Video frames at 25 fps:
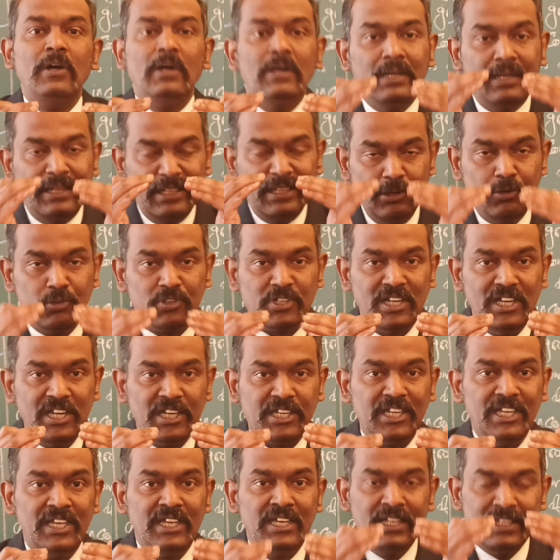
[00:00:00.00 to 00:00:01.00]

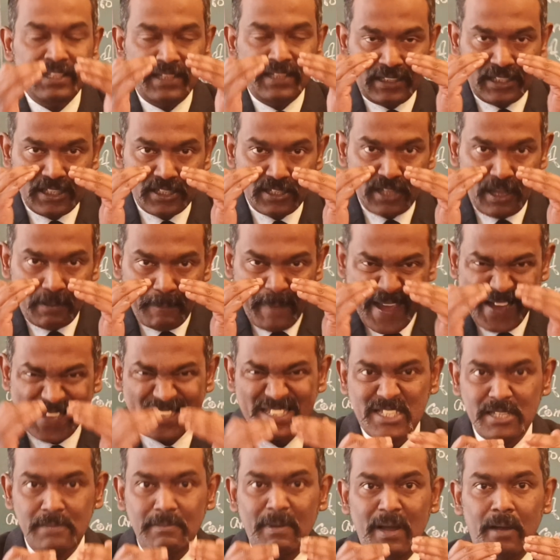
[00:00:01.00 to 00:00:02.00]
utility, that is the
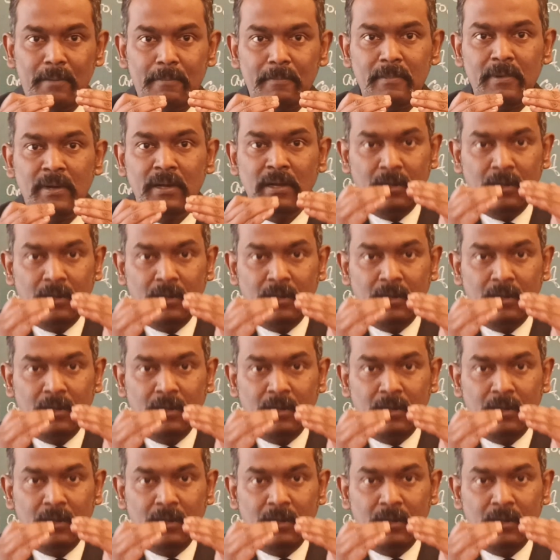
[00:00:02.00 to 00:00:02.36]
maximum